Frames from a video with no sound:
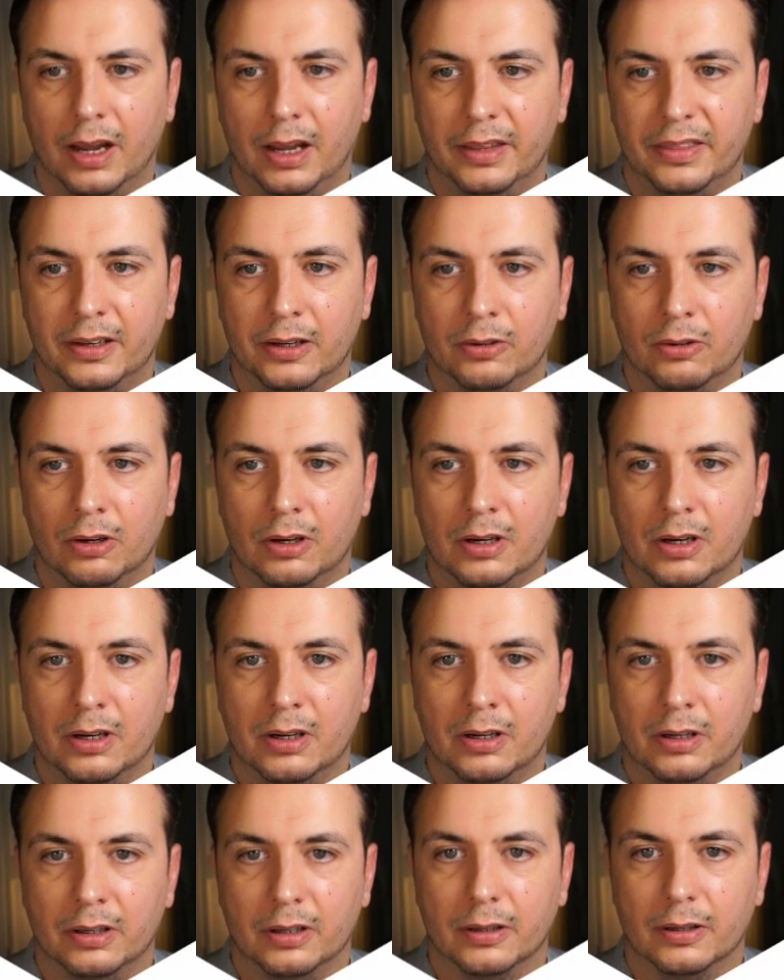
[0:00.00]
There
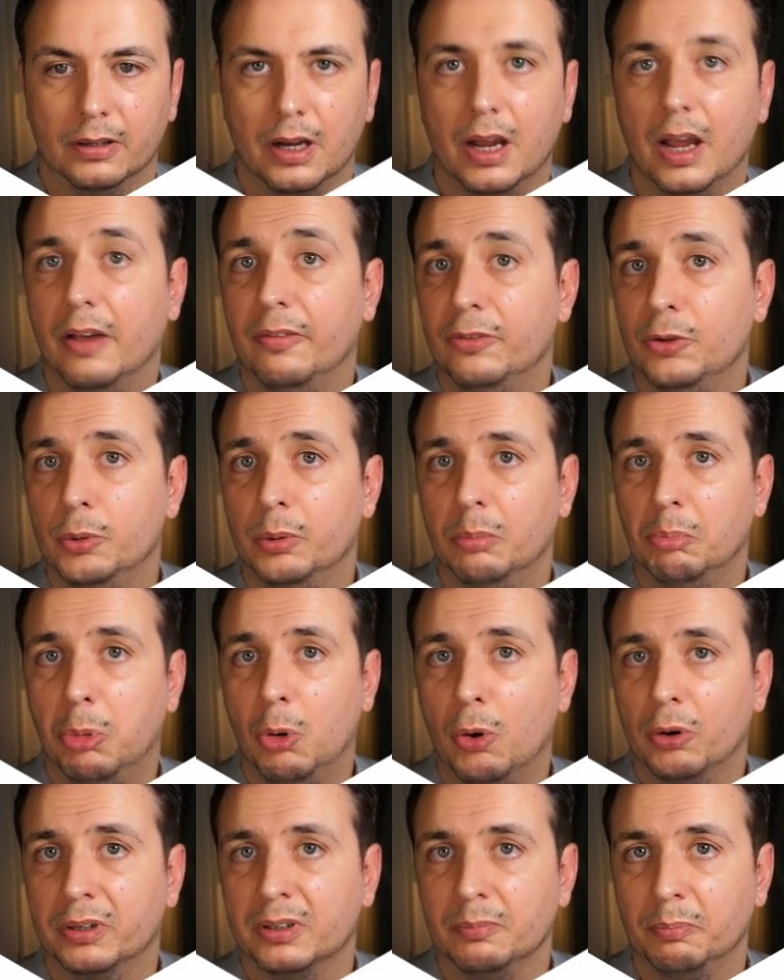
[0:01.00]
are a few
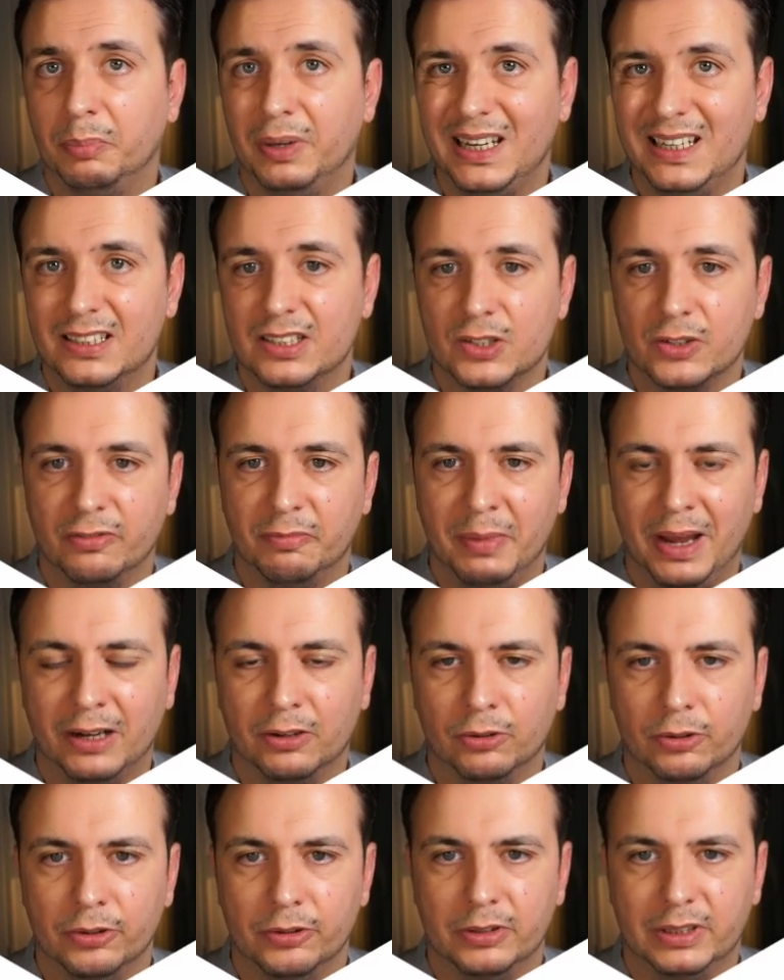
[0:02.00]
important pieces of
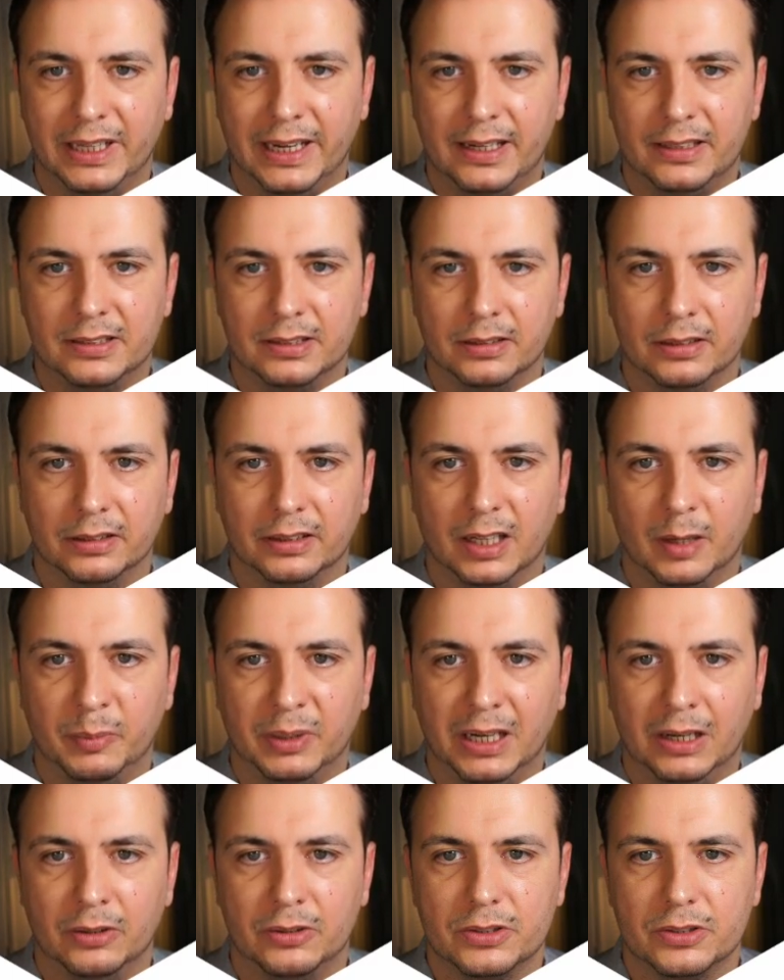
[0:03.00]
macro data coming
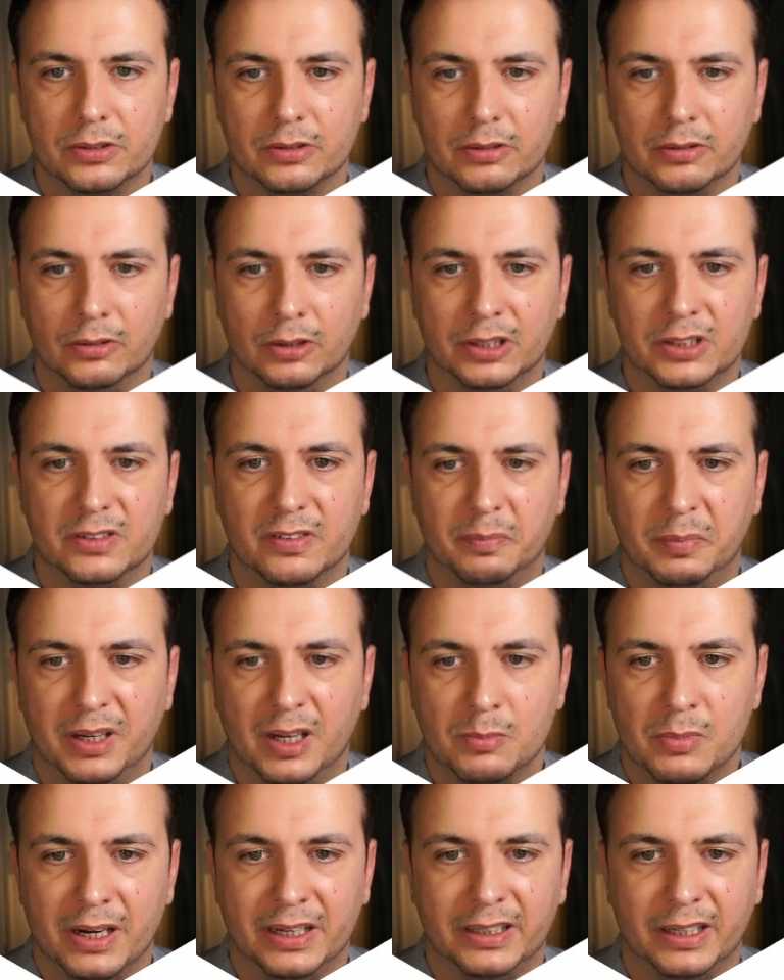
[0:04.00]
out, so lots of
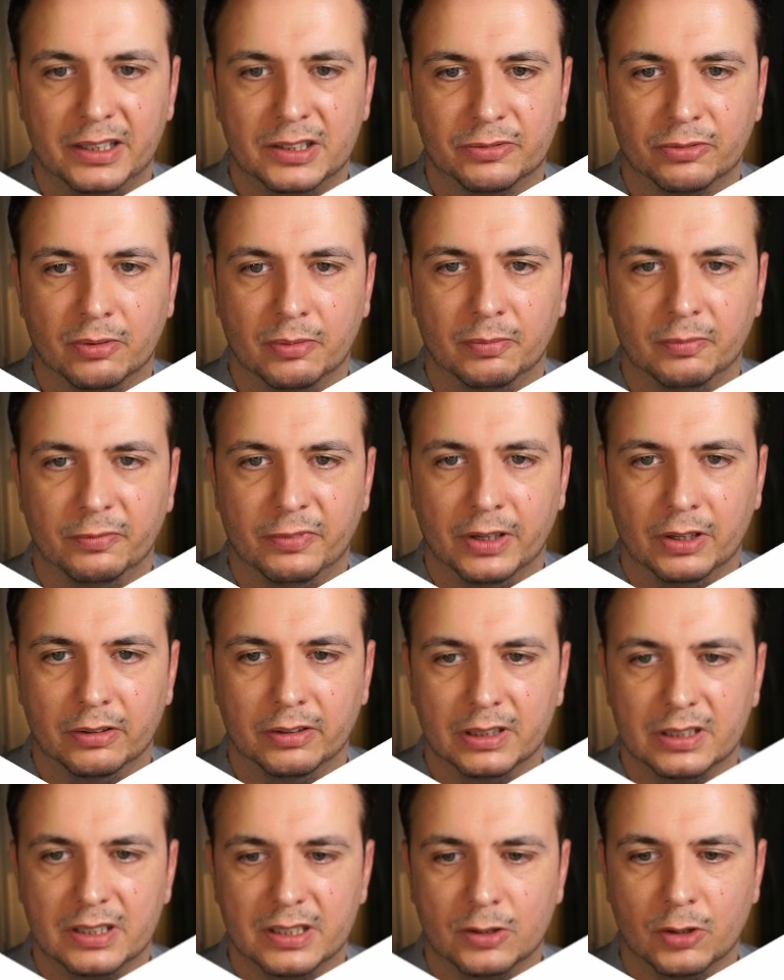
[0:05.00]
PMI data from
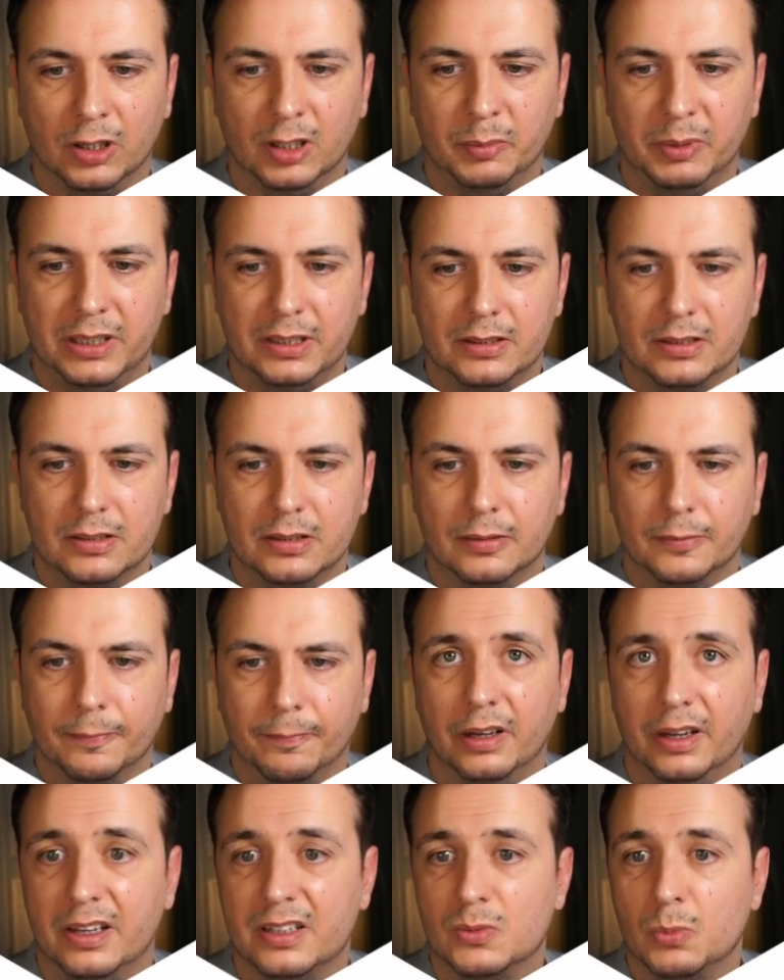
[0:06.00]
various economies,
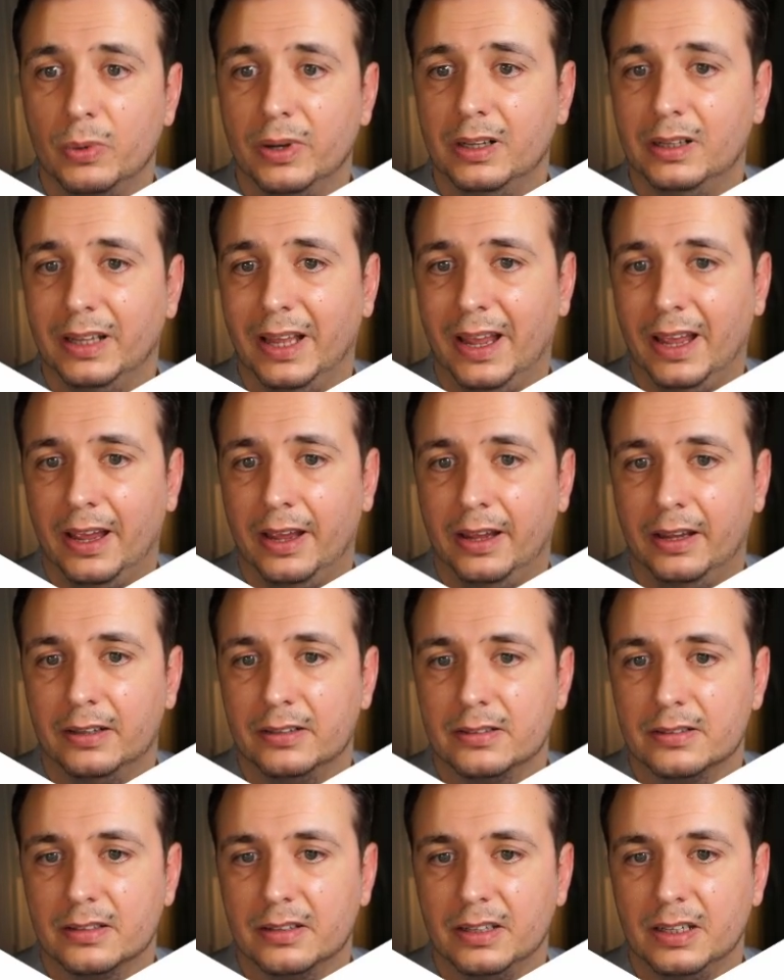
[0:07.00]
as well
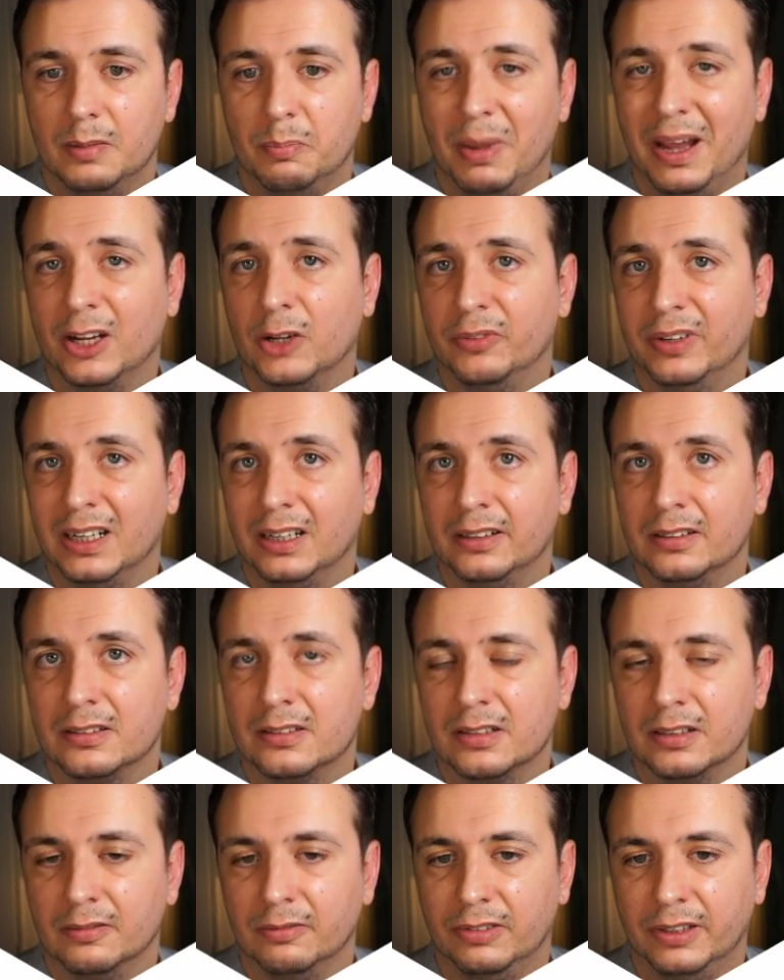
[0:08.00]
as the Bank of England's
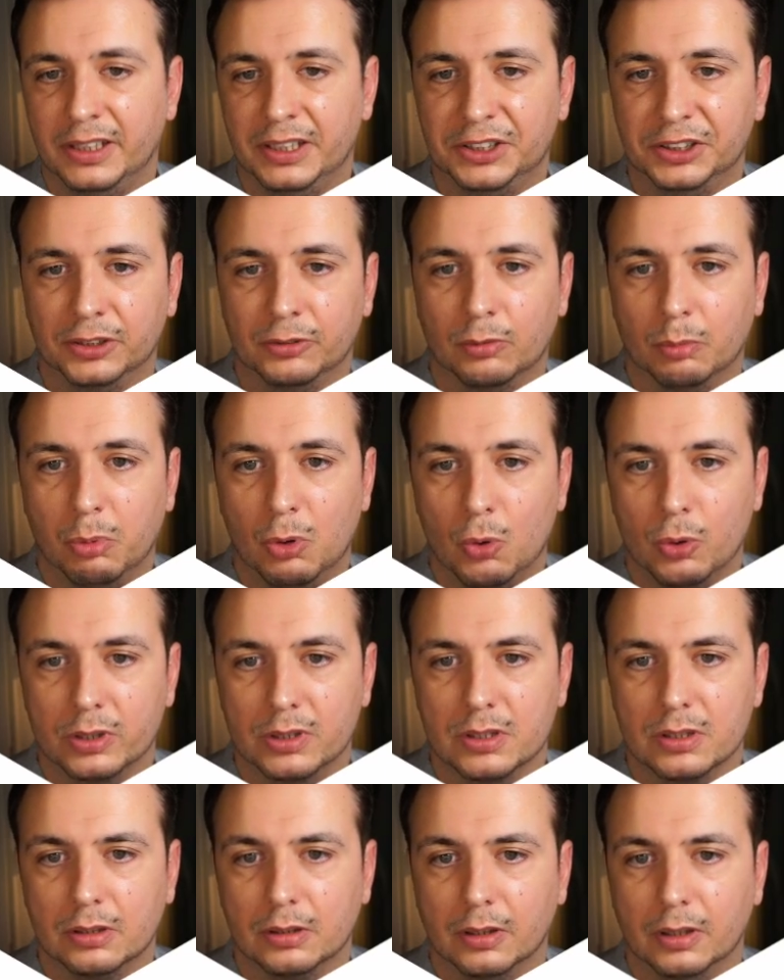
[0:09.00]
inflation
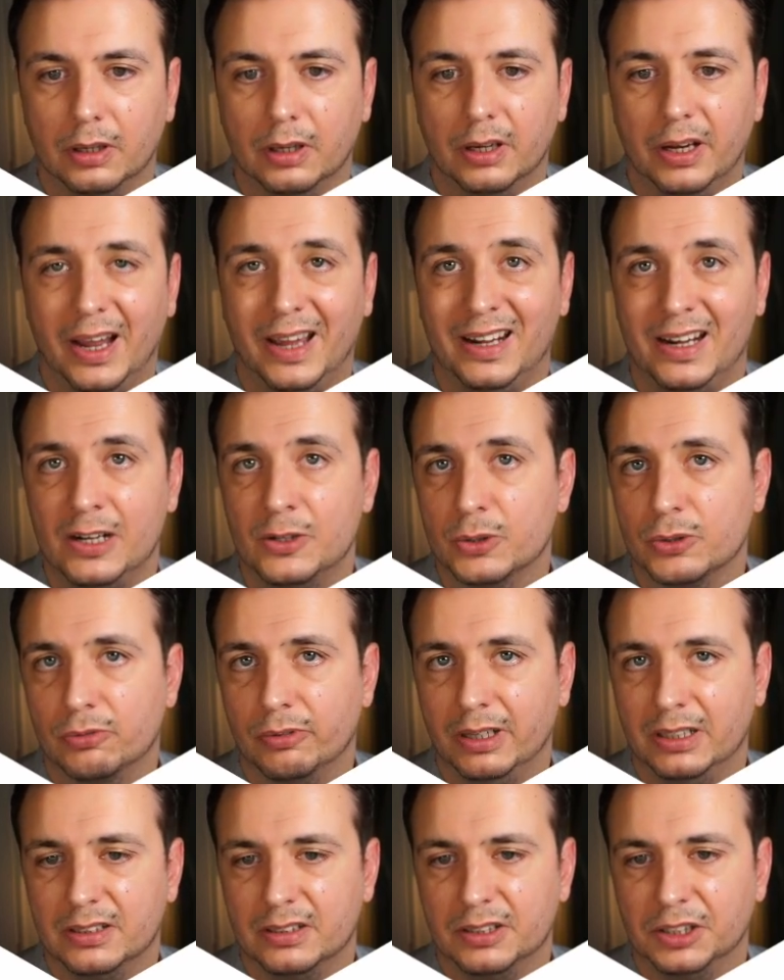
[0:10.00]
report and interest
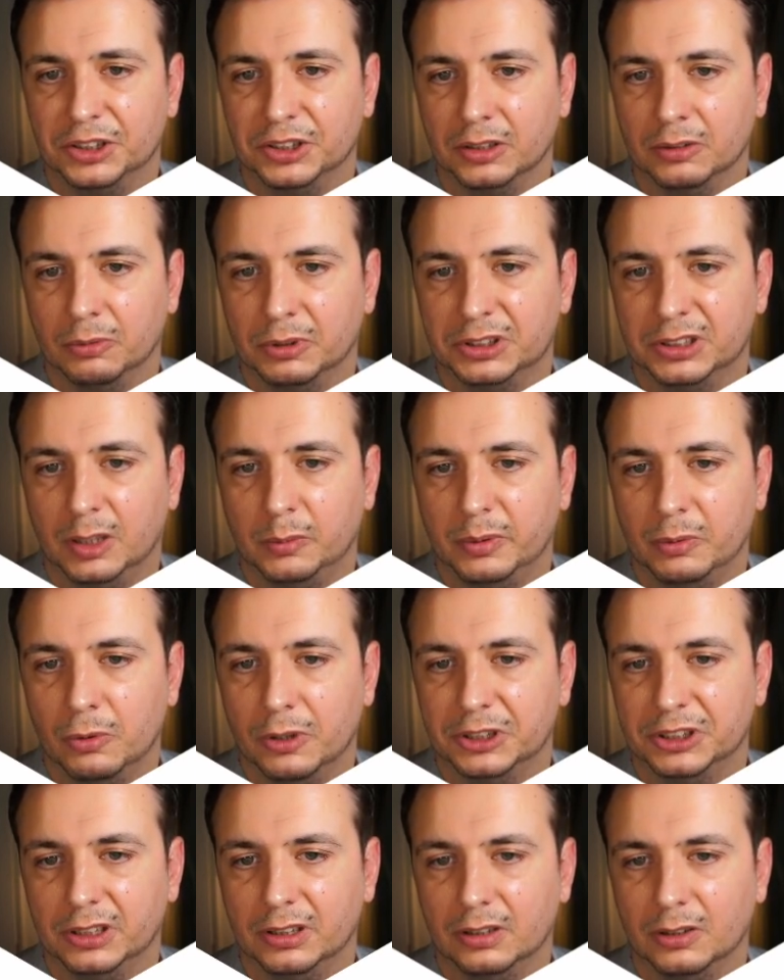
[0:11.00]
rate decision, which I'll be
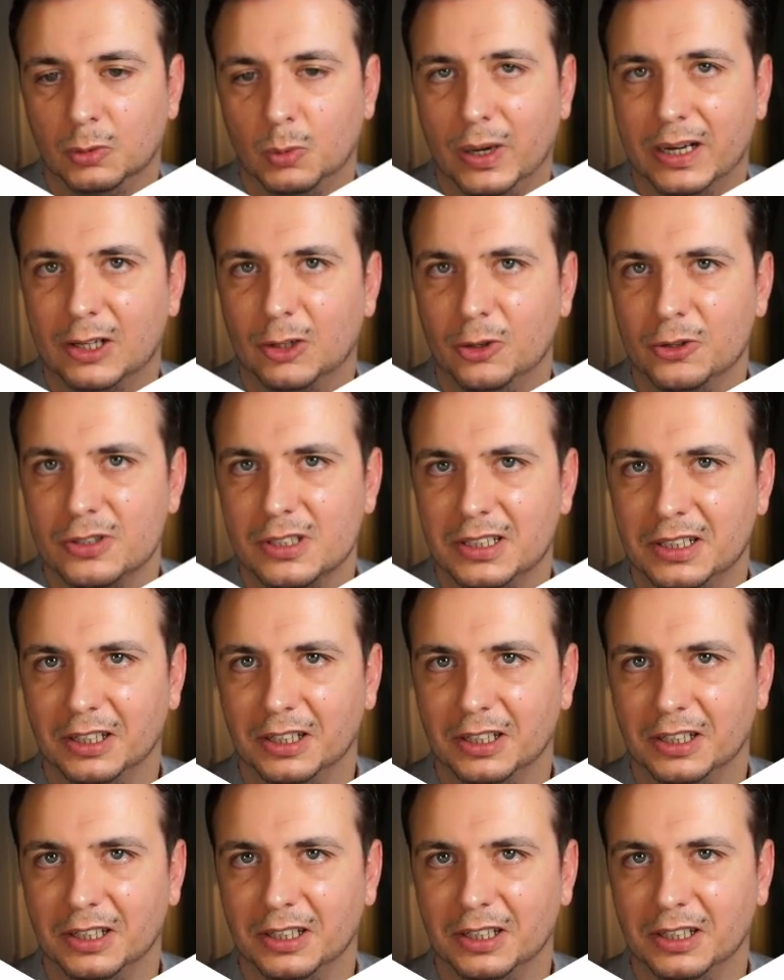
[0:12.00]
watching quite closely.